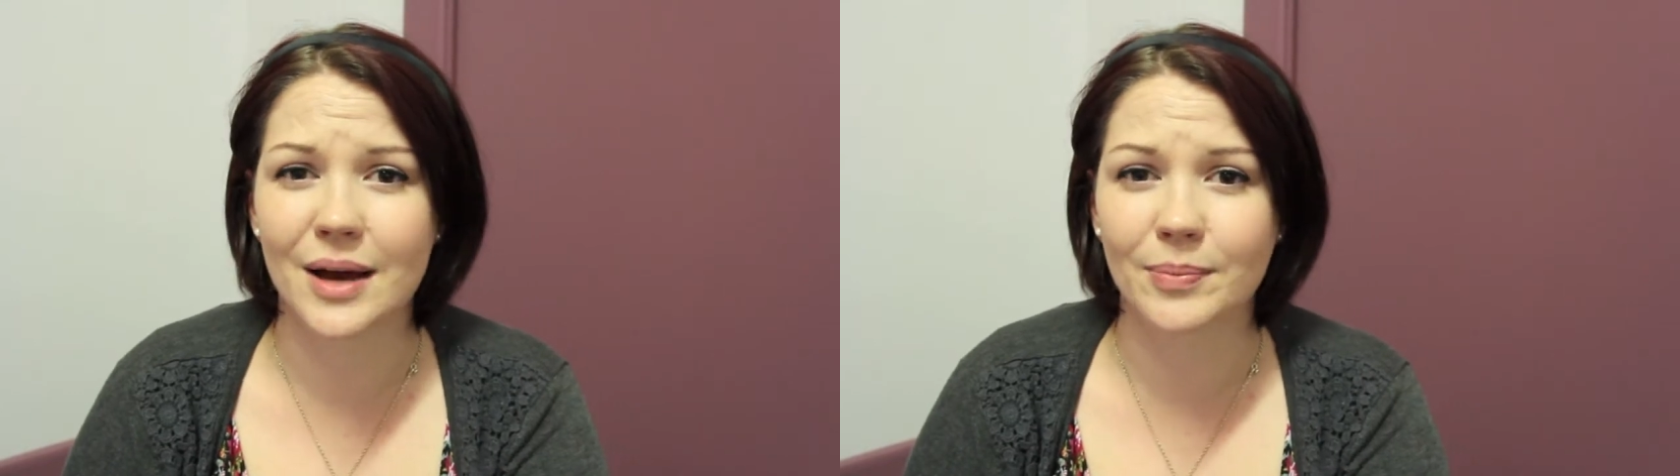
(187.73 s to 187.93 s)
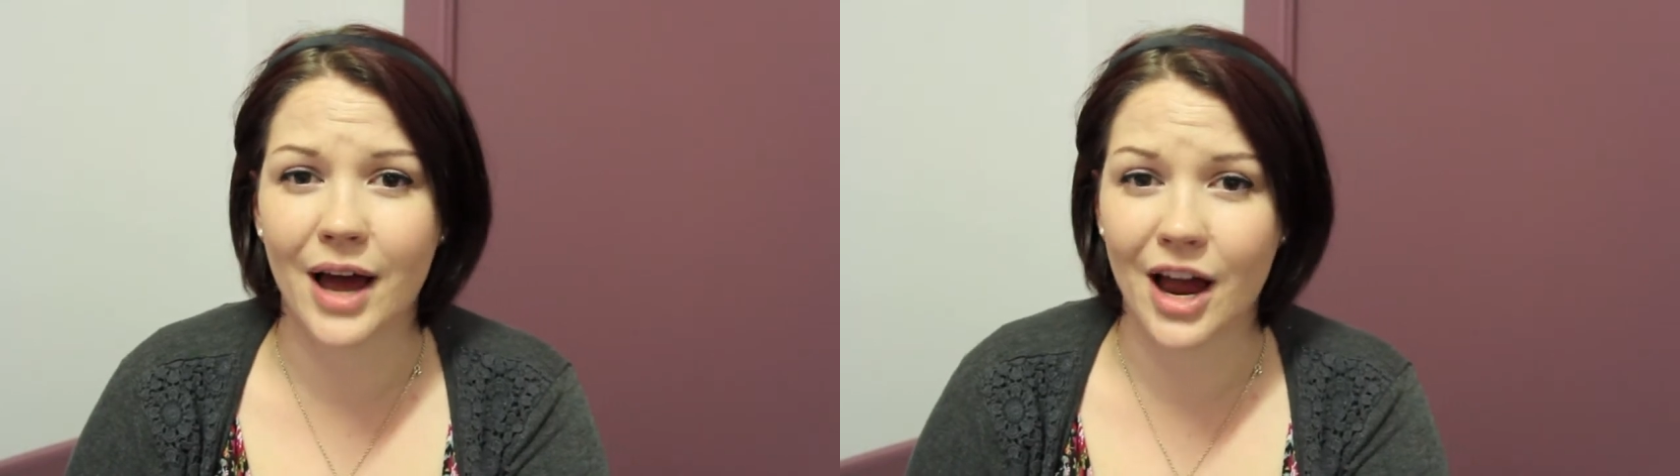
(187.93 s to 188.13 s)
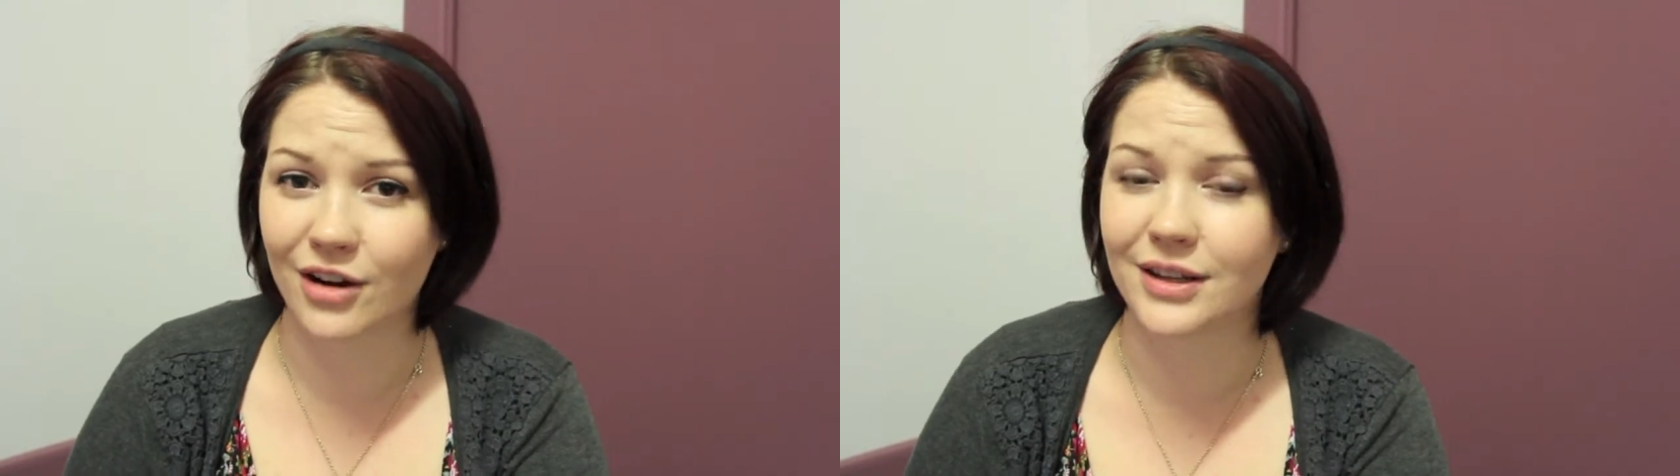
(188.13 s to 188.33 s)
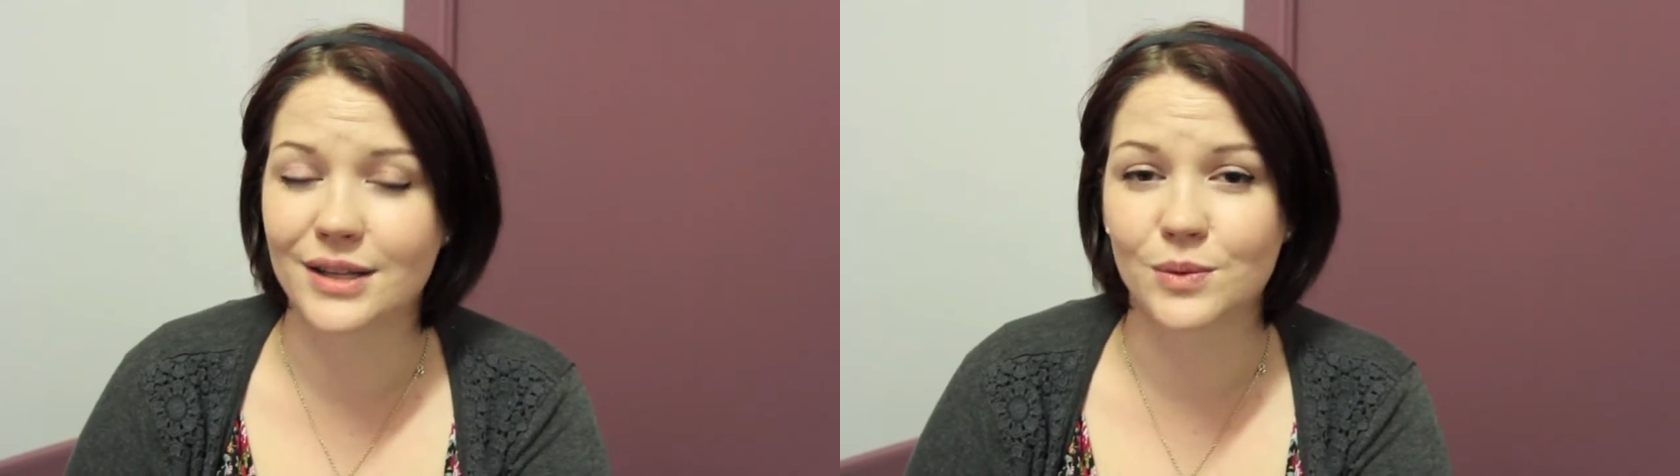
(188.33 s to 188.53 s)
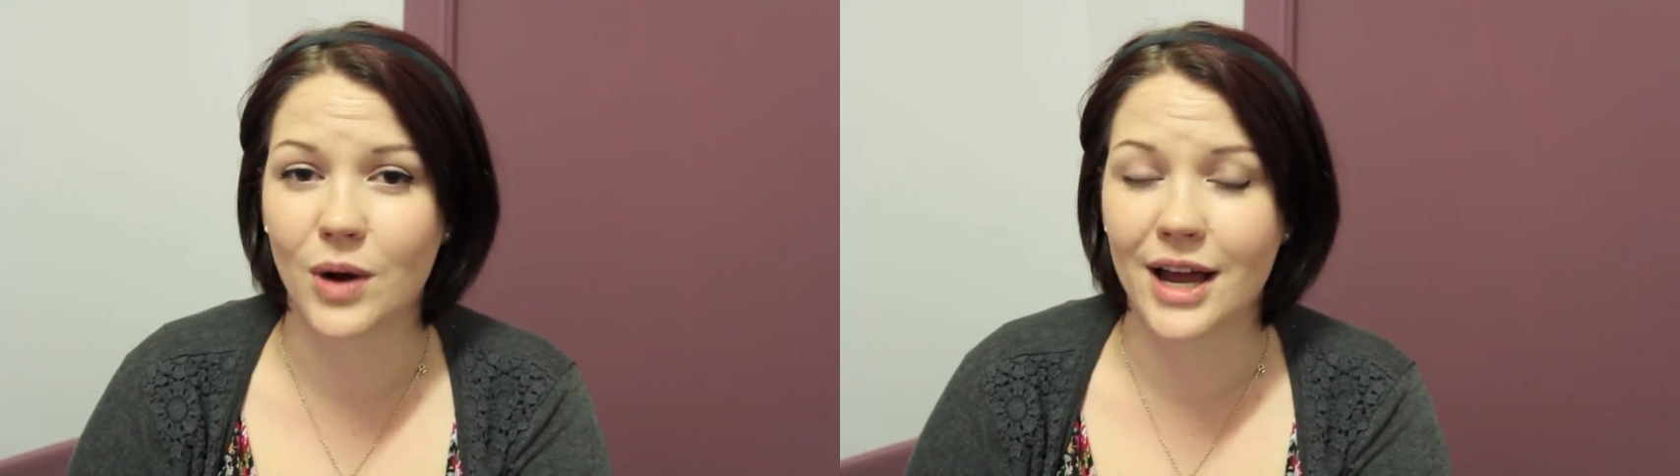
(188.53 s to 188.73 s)
apparently
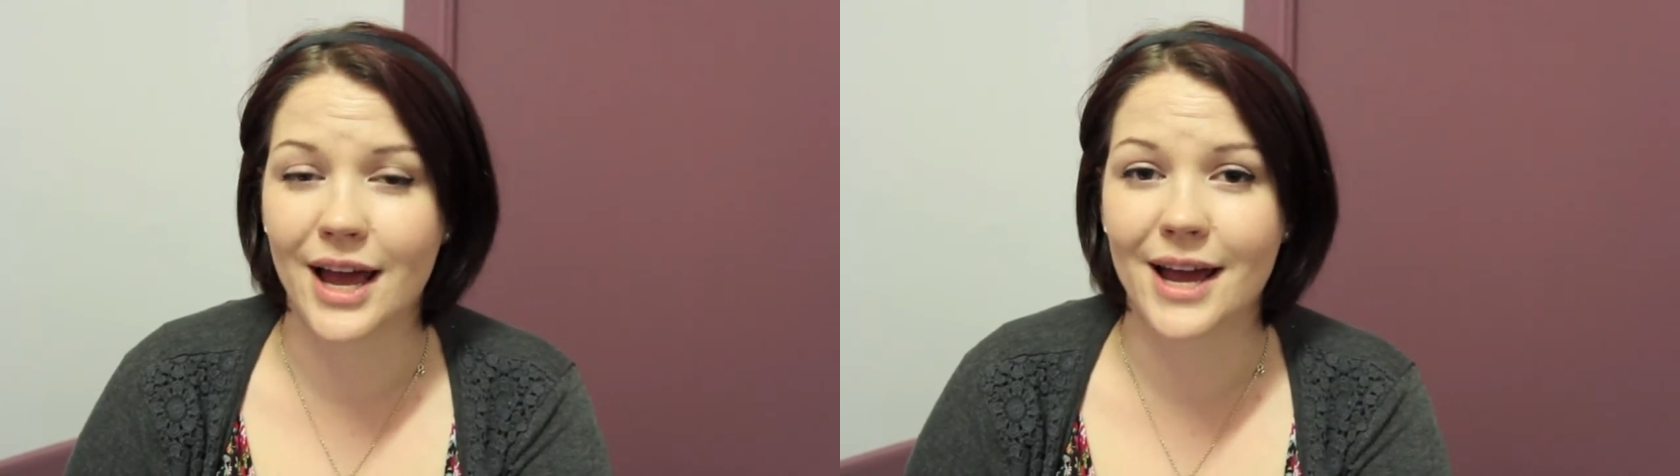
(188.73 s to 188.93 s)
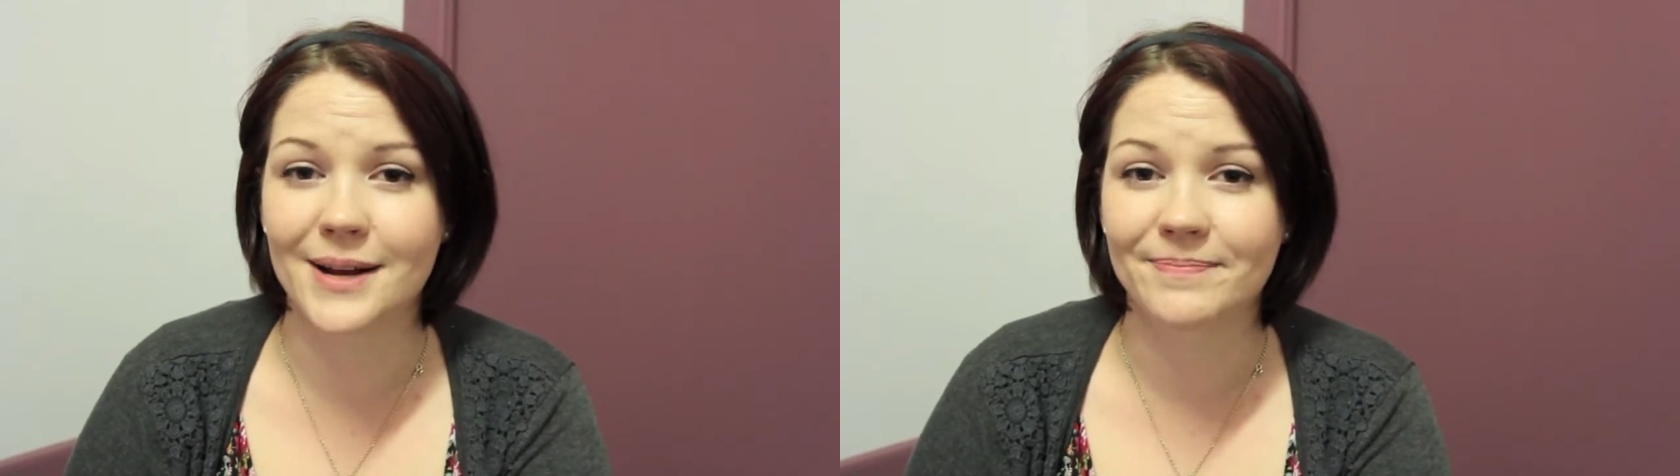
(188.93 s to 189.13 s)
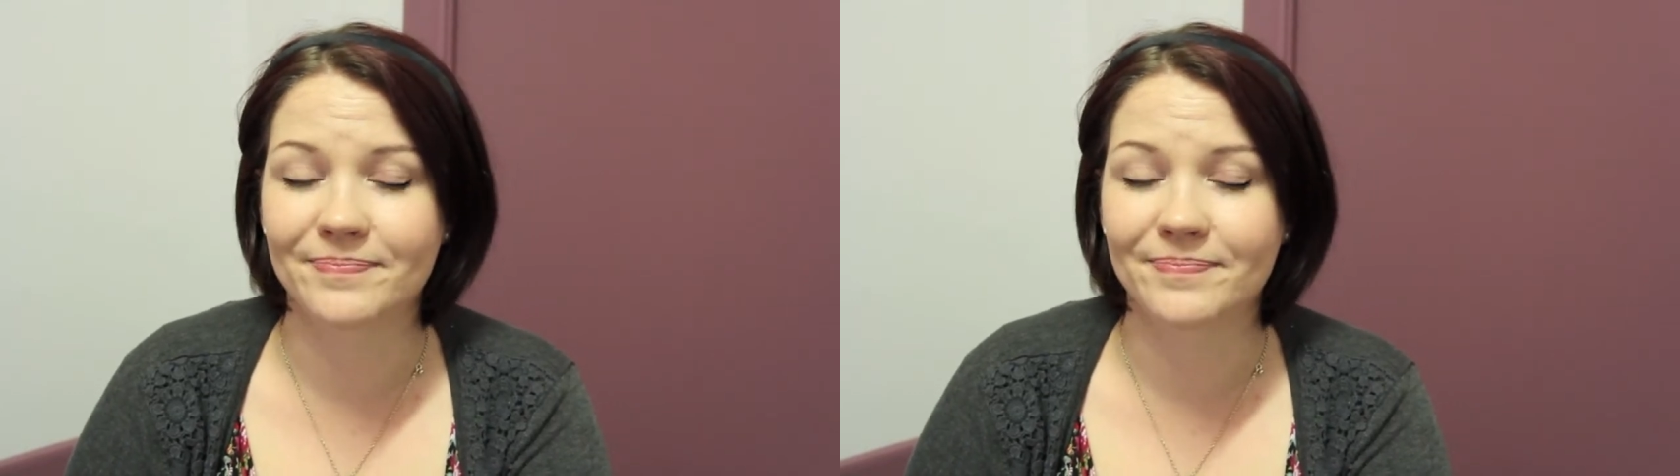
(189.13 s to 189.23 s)
it's YA.